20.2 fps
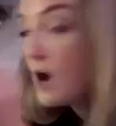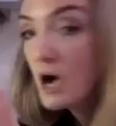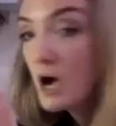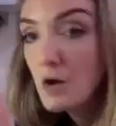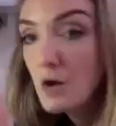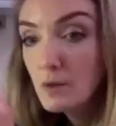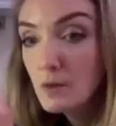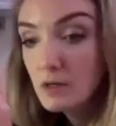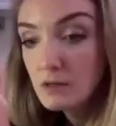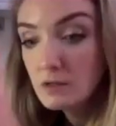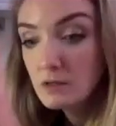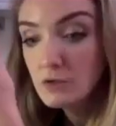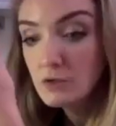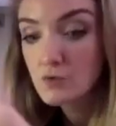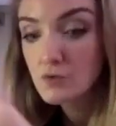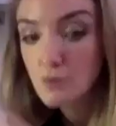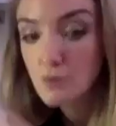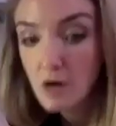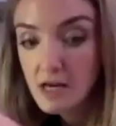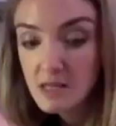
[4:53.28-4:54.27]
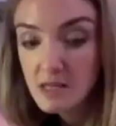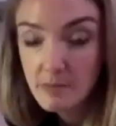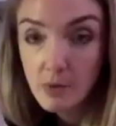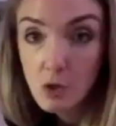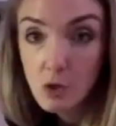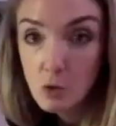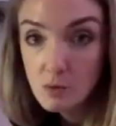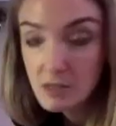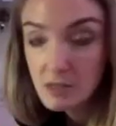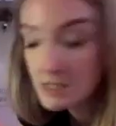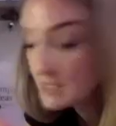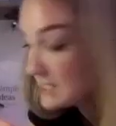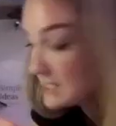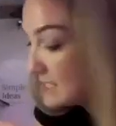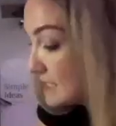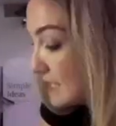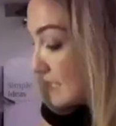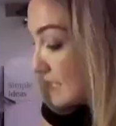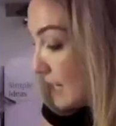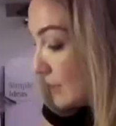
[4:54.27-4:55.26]
I will dry the bowl with a
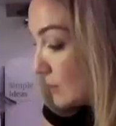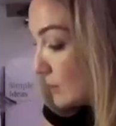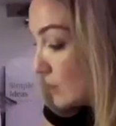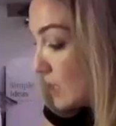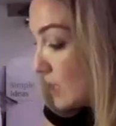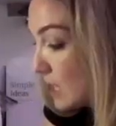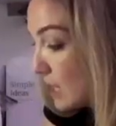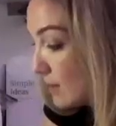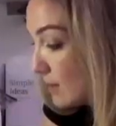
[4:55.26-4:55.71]
tea towel,